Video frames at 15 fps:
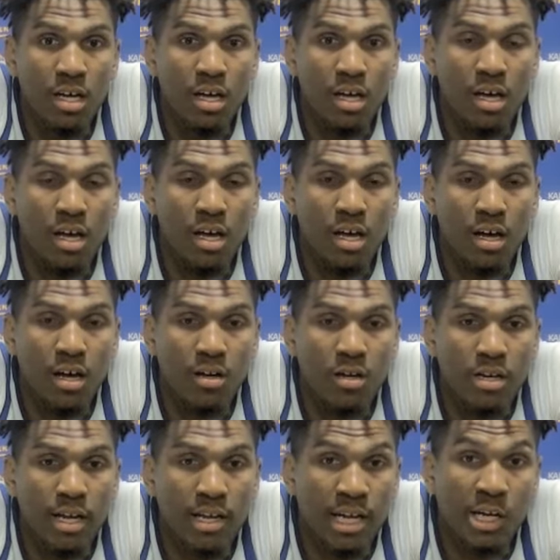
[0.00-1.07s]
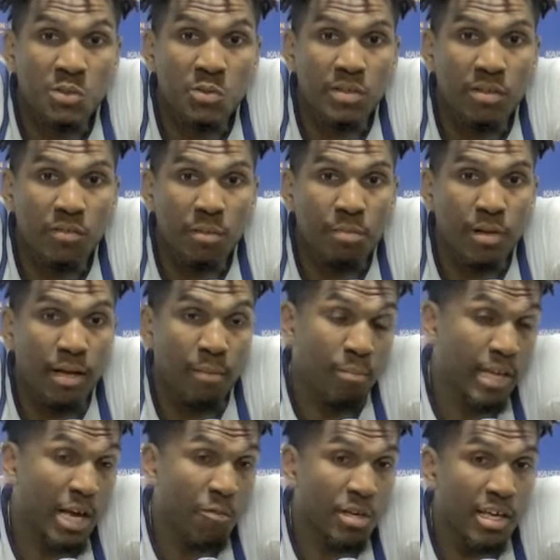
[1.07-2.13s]
uh, that comes with, with play,
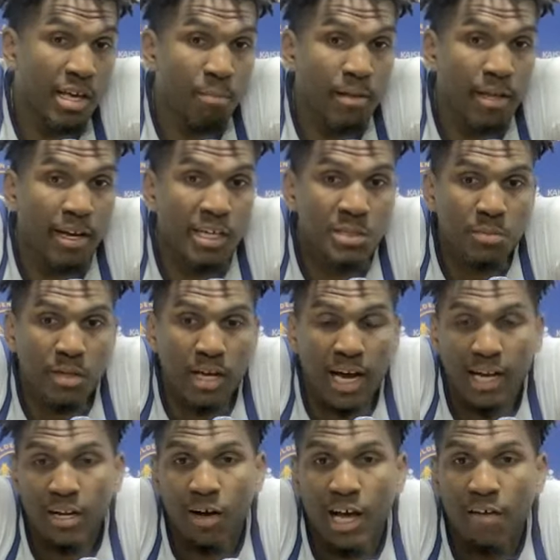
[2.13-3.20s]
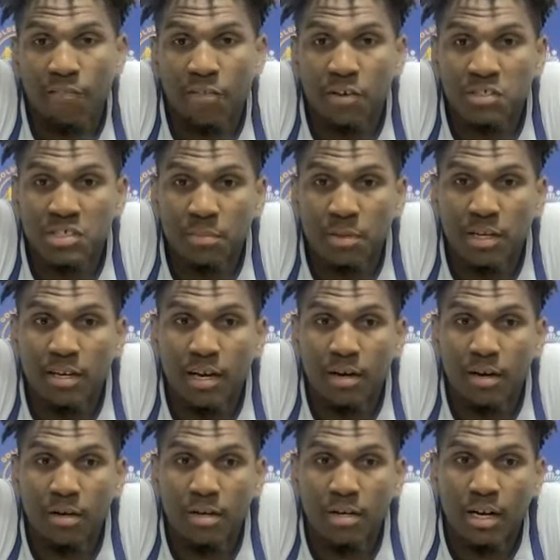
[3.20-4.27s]
playing with young players, but I know how it feels to be in
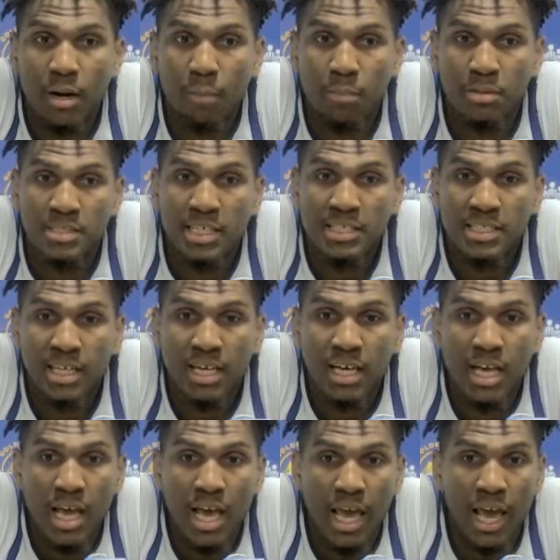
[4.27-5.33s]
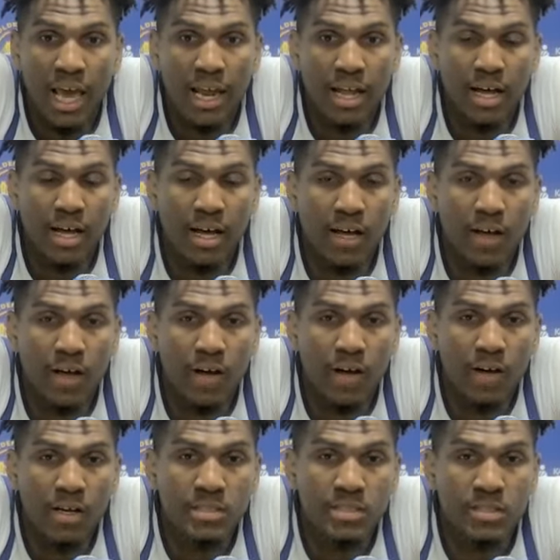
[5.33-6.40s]
their their position and uh,
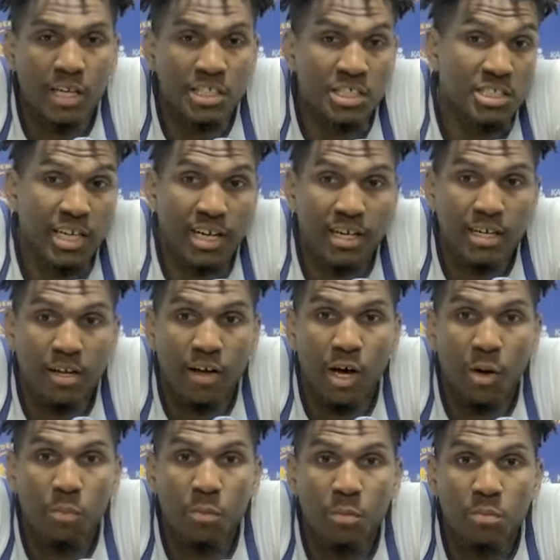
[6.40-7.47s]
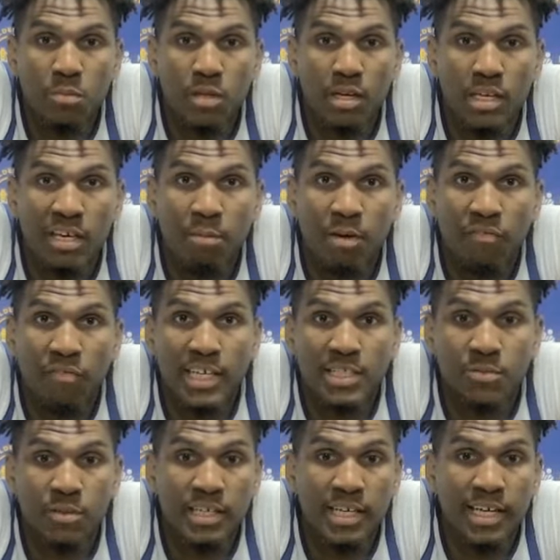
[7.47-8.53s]
so I just try to you know, help them, you know, give them
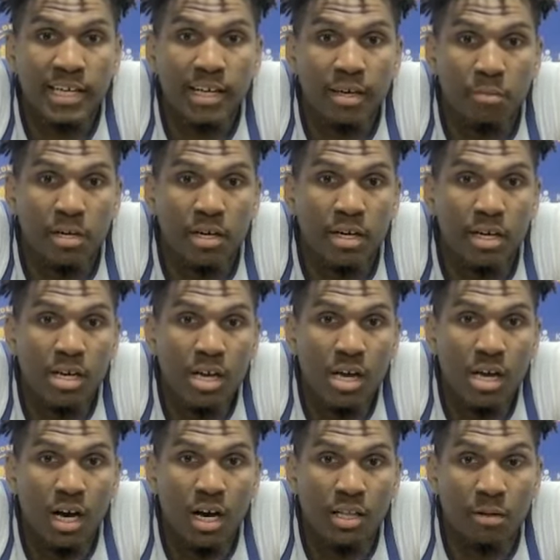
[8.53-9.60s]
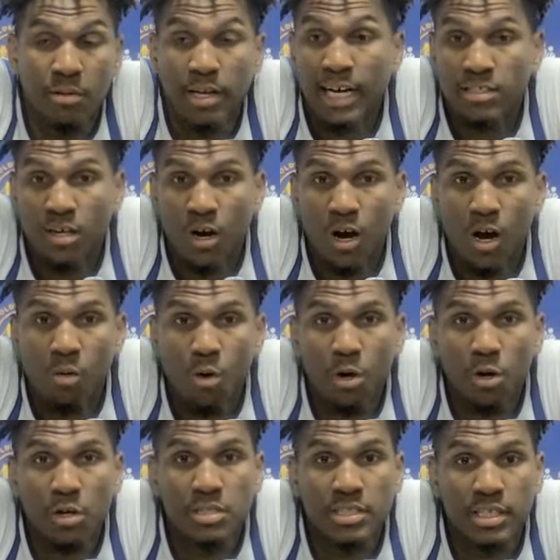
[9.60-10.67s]
advice when needed. But uh, them guys are hard
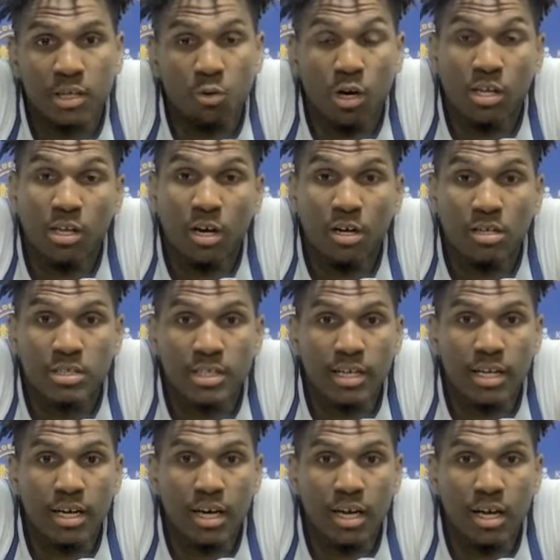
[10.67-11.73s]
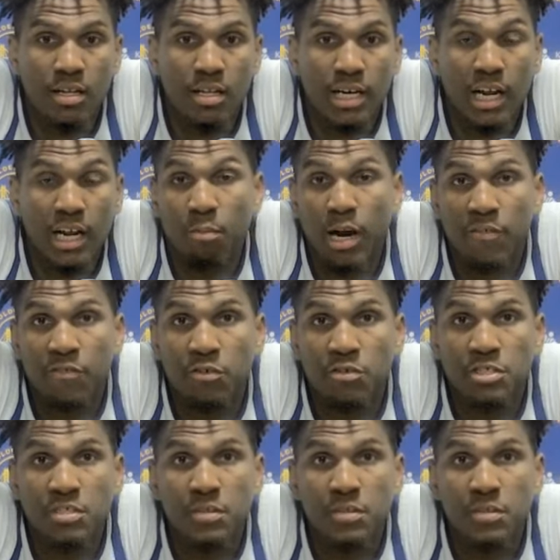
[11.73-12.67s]
workers and quick learners, and uh, they got a bright future.